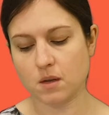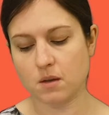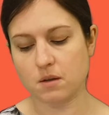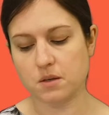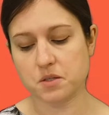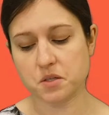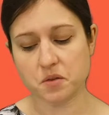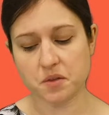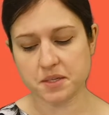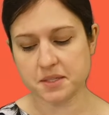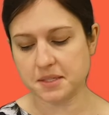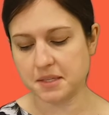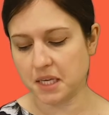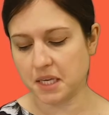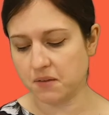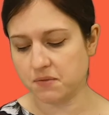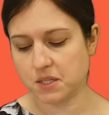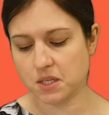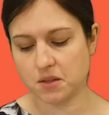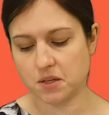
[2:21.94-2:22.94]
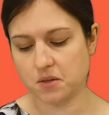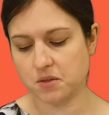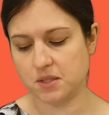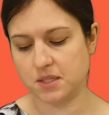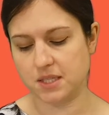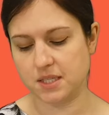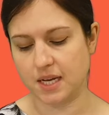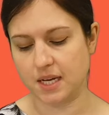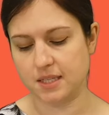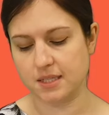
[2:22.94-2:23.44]
So the slaves in those
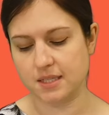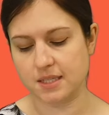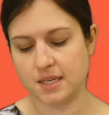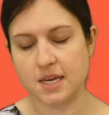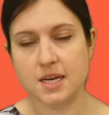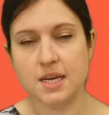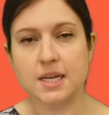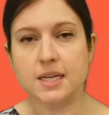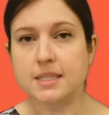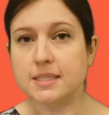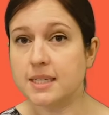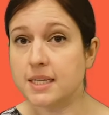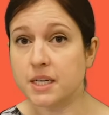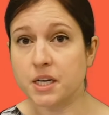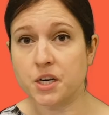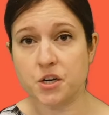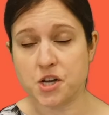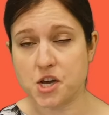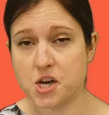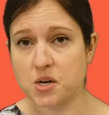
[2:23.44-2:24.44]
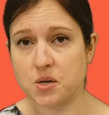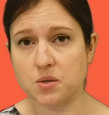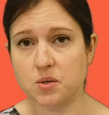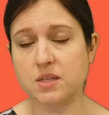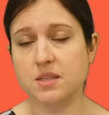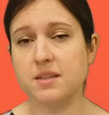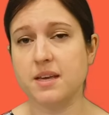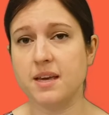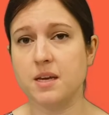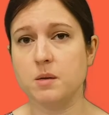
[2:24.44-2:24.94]
states didn't know
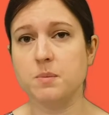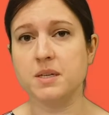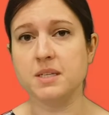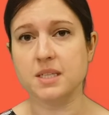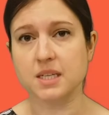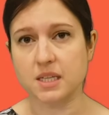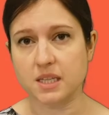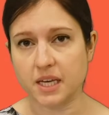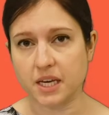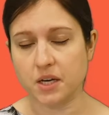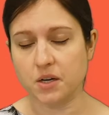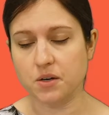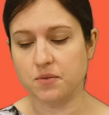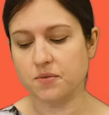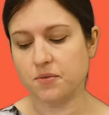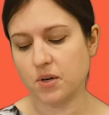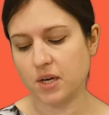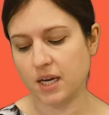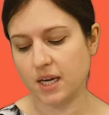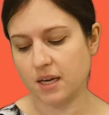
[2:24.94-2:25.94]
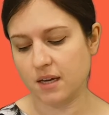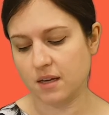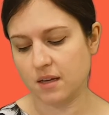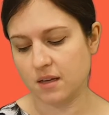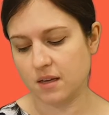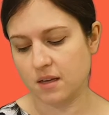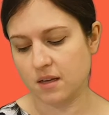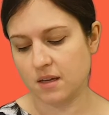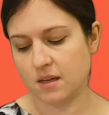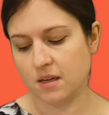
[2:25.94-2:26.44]
that they had been declared free.
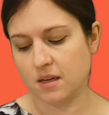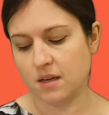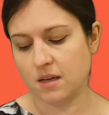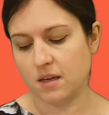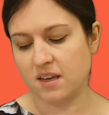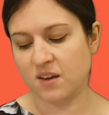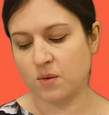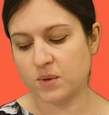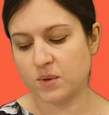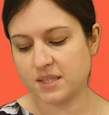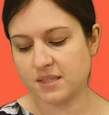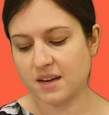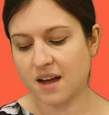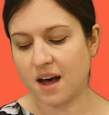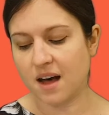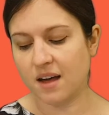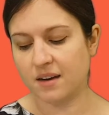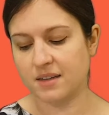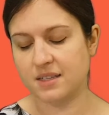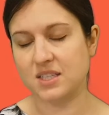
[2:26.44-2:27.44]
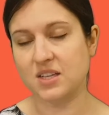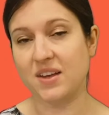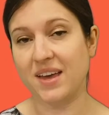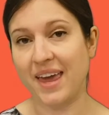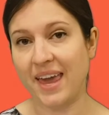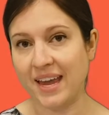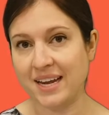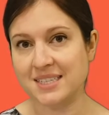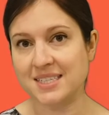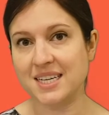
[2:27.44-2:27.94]
It was not until
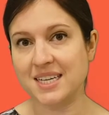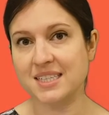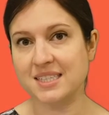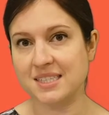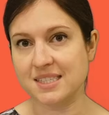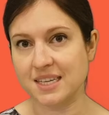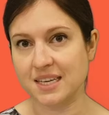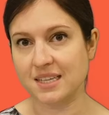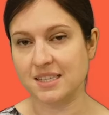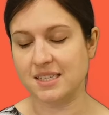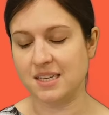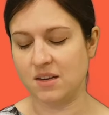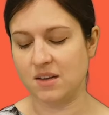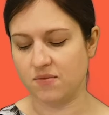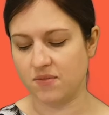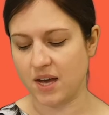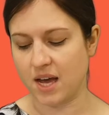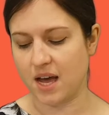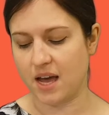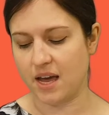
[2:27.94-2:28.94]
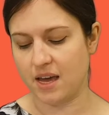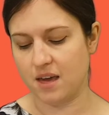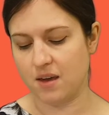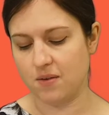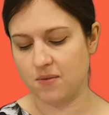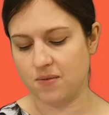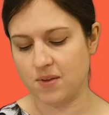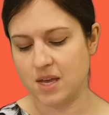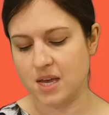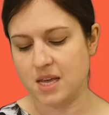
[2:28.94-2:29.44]
1865
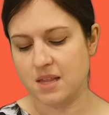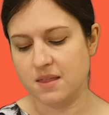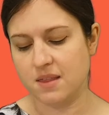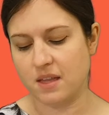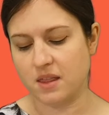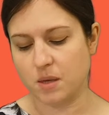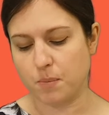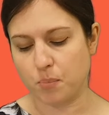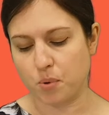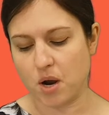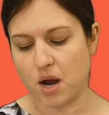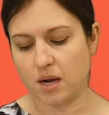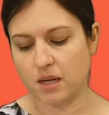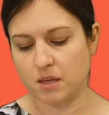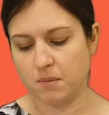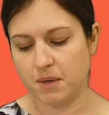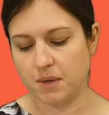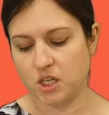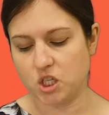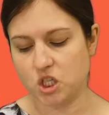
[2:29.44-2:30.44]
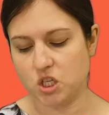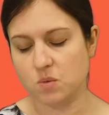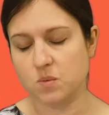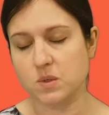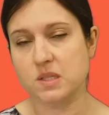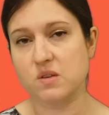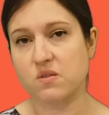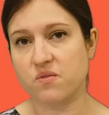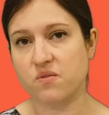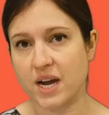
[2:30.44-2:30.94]
that the proclamation
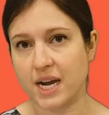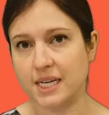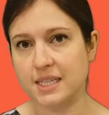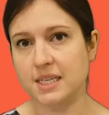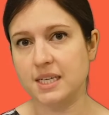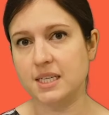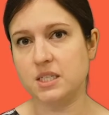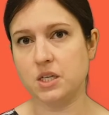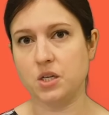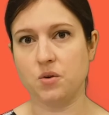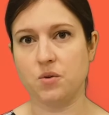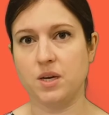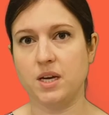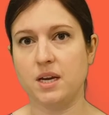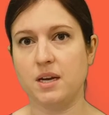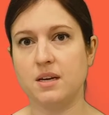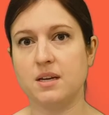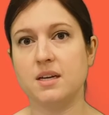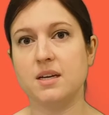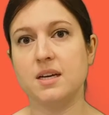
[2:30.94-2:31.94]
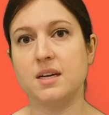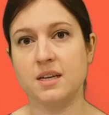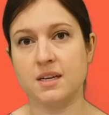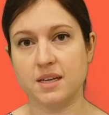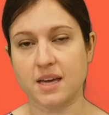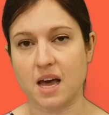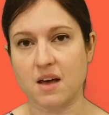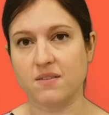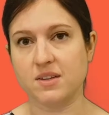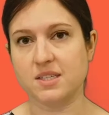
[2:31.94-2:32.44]
was finally decreed in
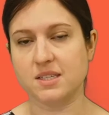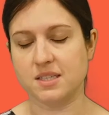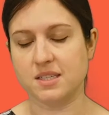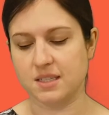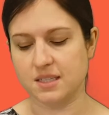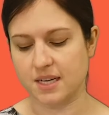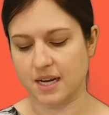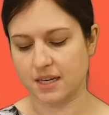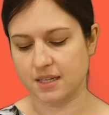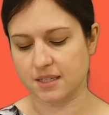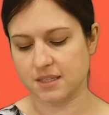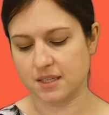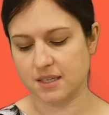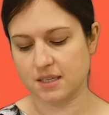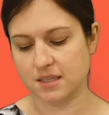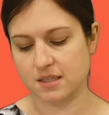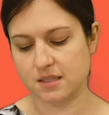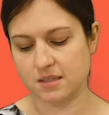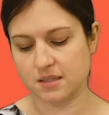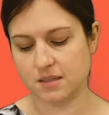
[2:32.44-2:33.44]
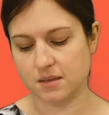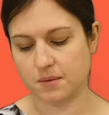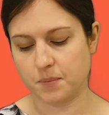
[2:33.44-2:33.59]
Galveston, Texas.